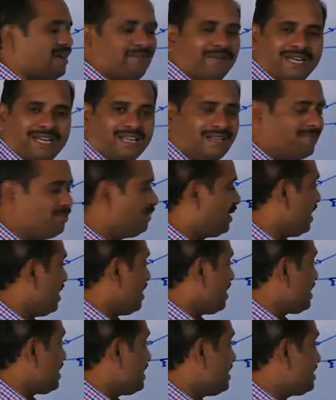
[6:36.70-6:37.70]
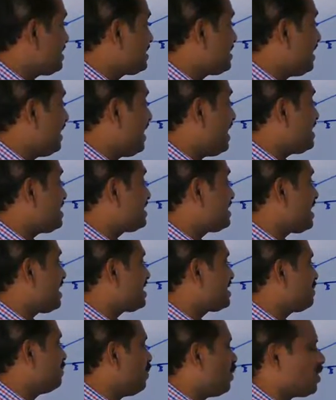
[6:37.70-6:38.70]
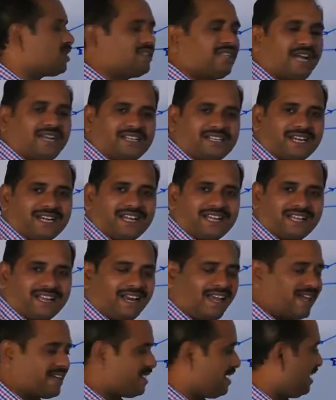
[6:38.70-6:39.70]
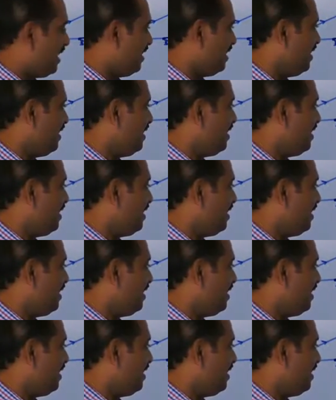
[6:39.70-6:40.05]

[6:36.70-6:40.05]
medium, incidence is more than critical angle,